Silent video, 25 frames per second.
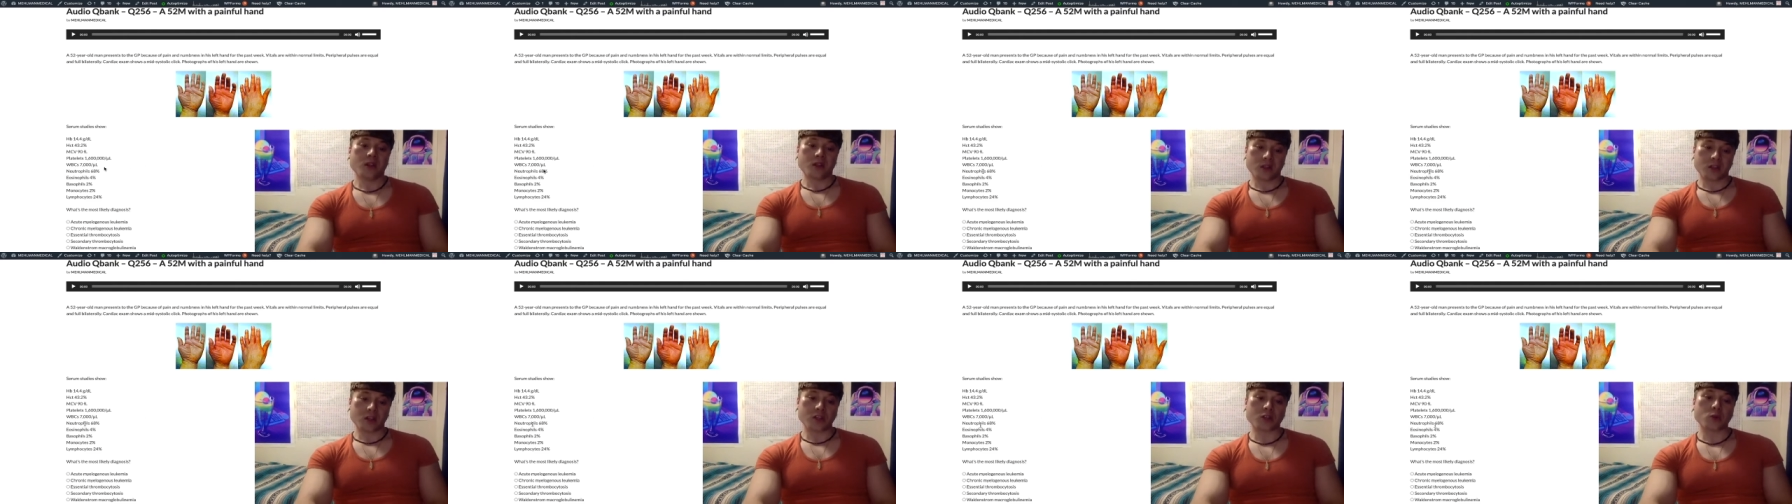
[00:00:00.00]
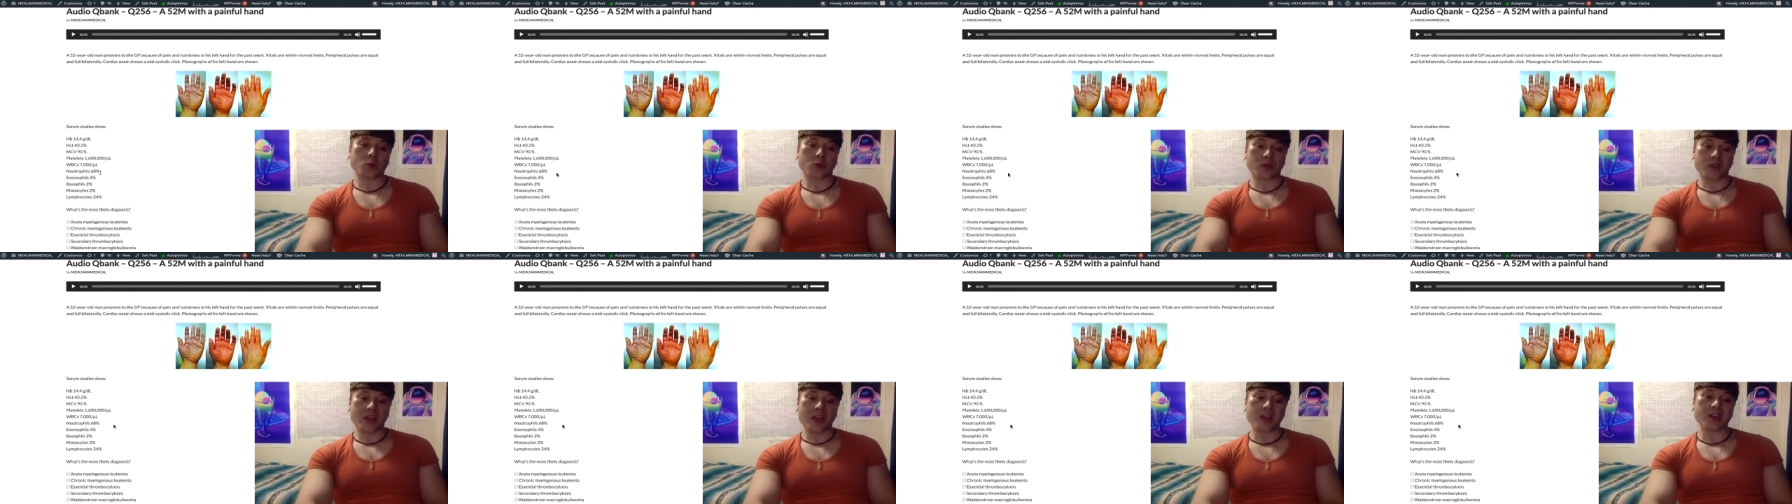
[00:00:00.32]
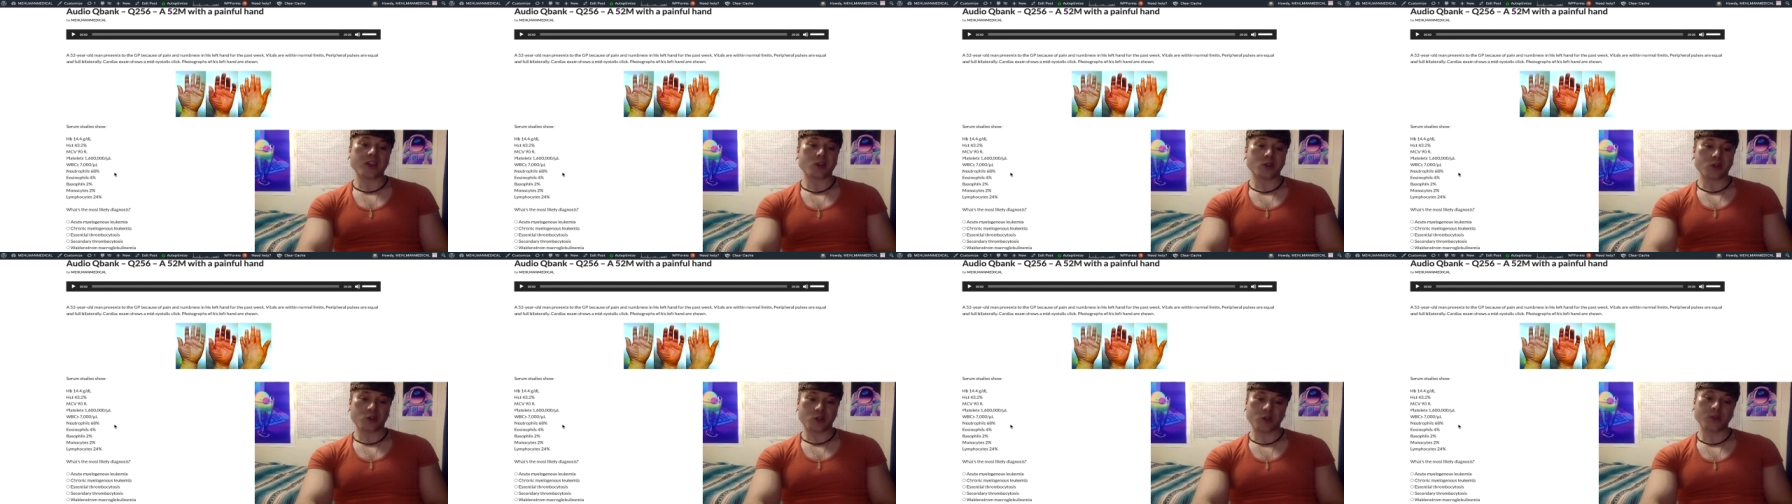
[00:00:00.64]
This would get
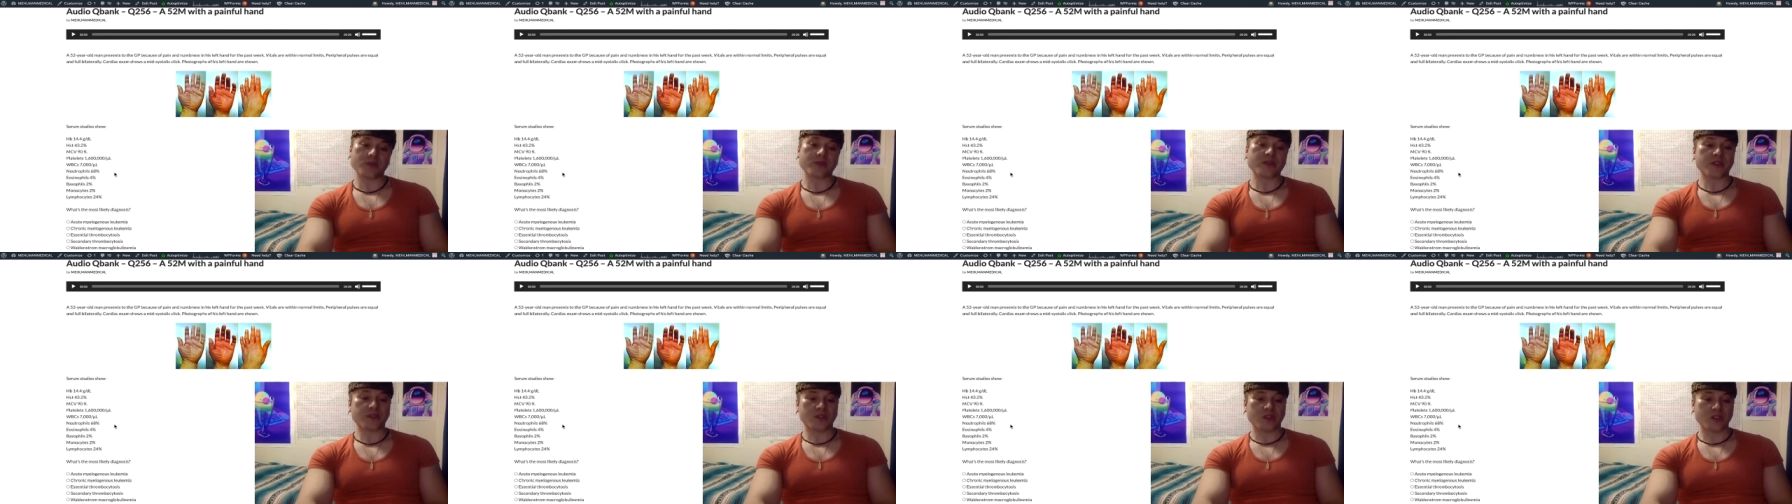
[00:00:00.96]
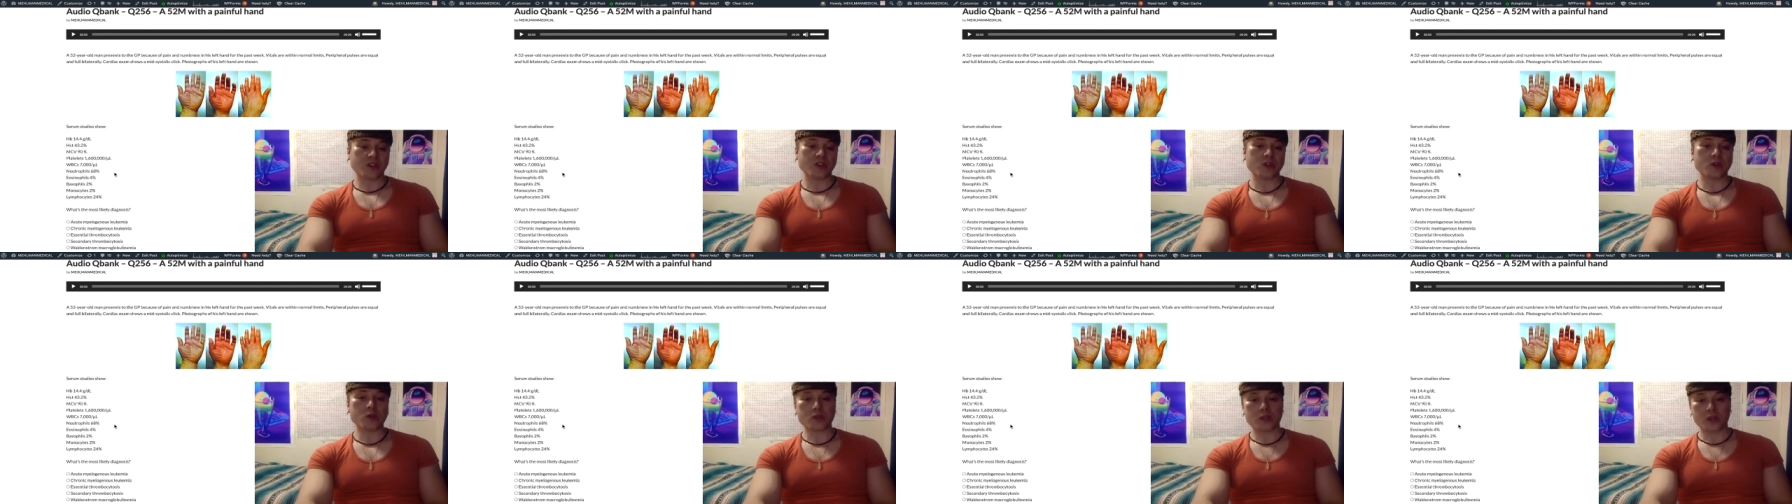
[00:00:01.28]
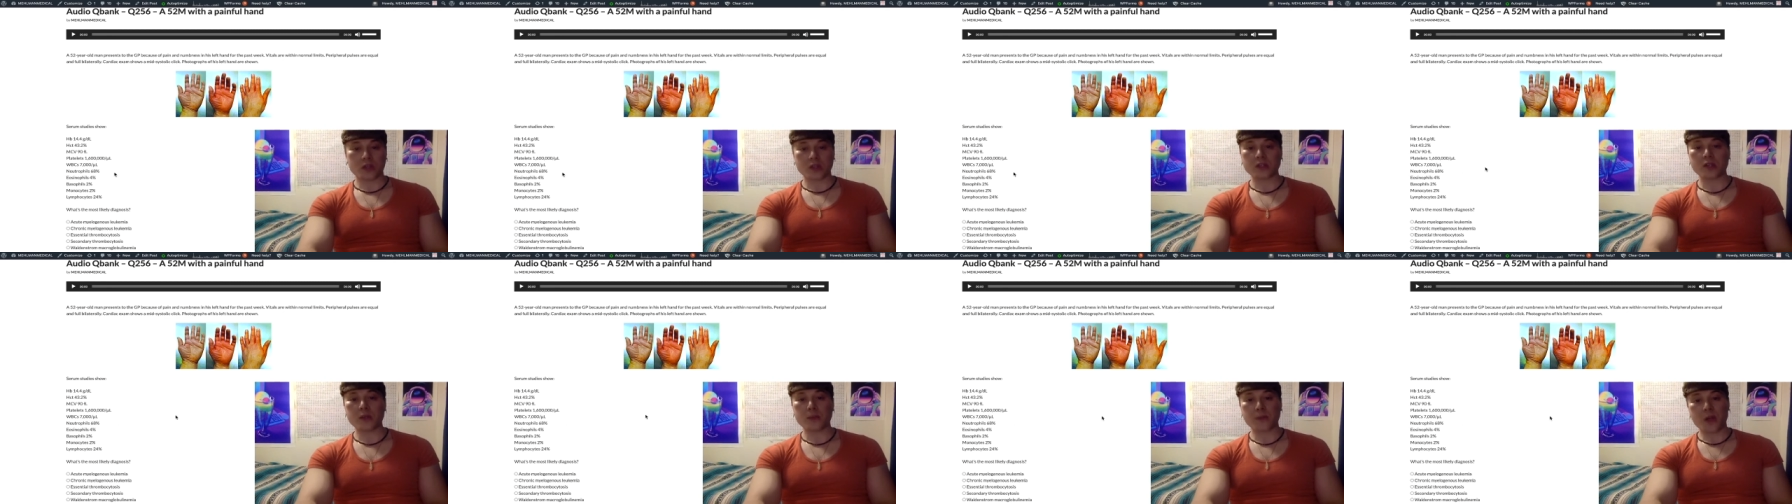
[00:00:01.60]
you 250,
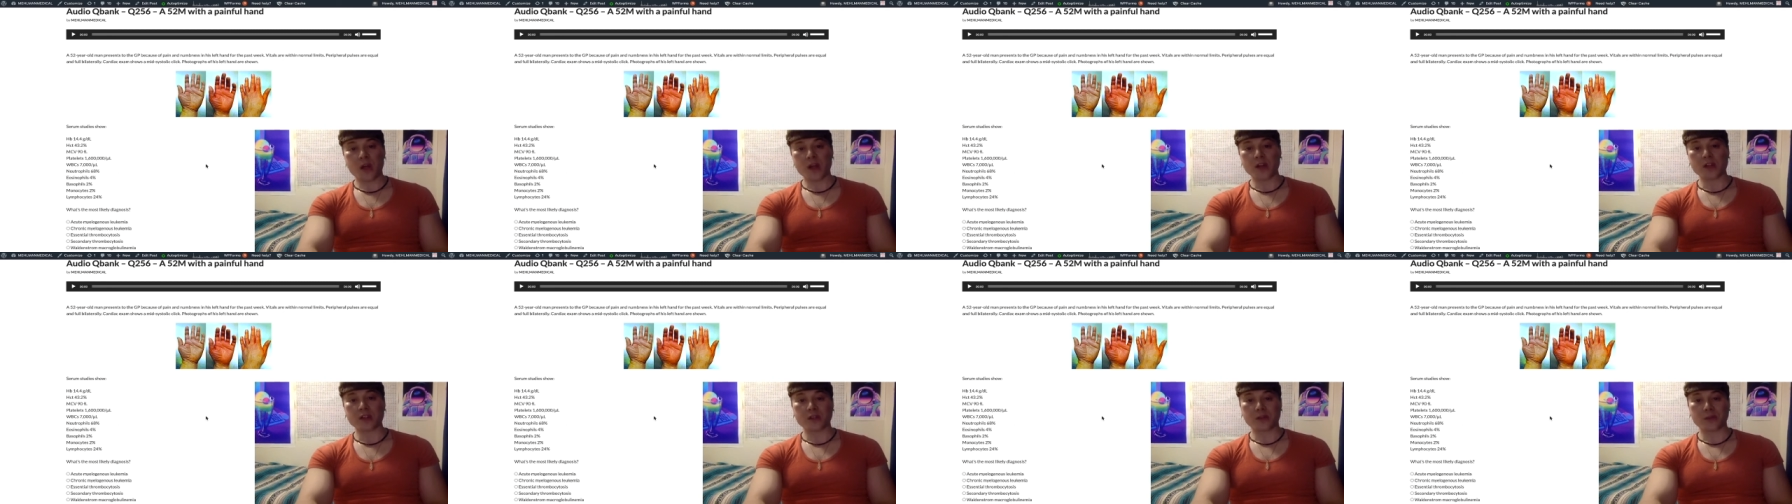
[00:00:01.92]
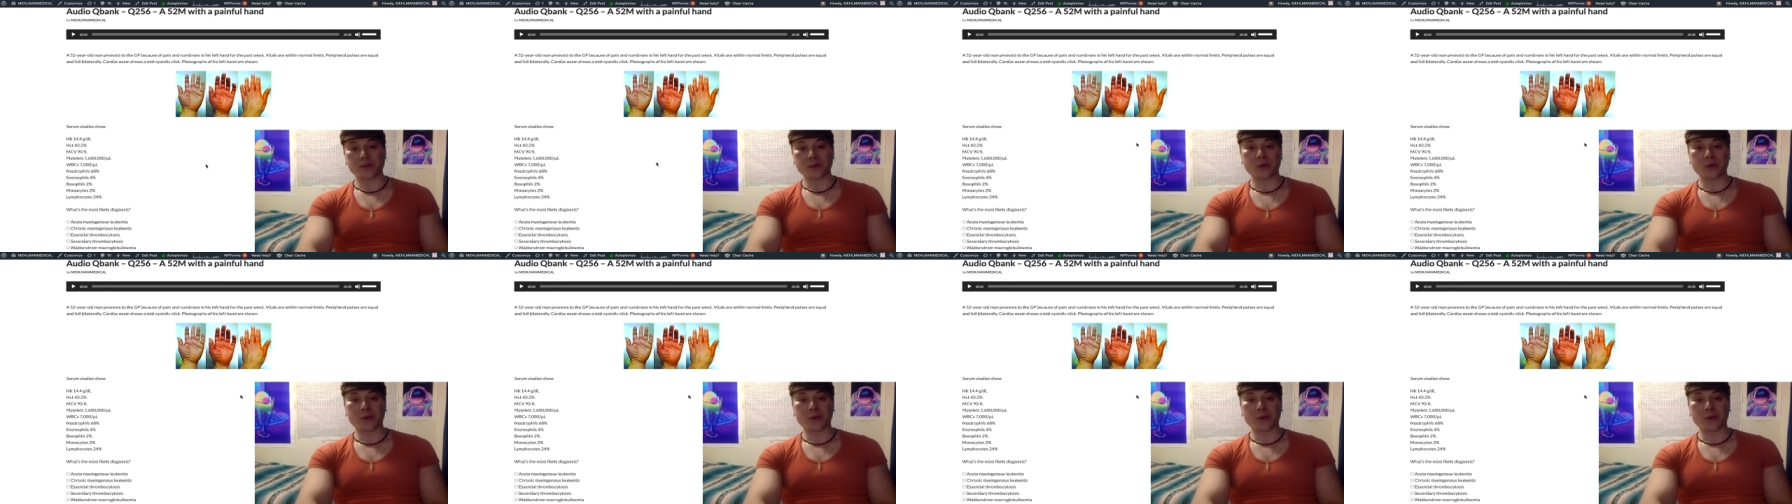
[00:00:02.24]
260 plus.